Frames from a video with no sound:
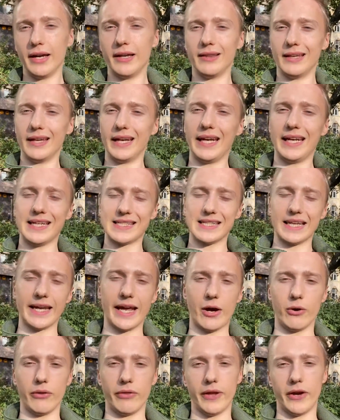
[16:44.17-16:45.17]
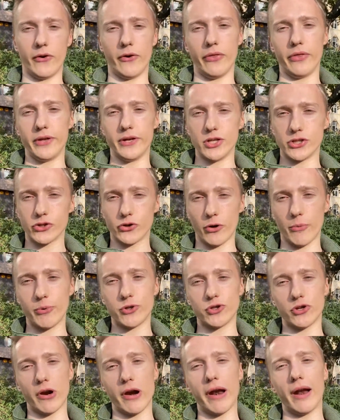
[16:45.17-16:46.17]
The links are down there in the
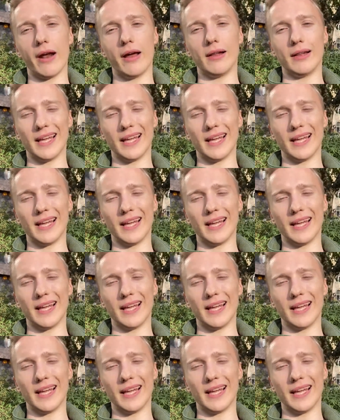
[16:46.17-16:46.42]
description.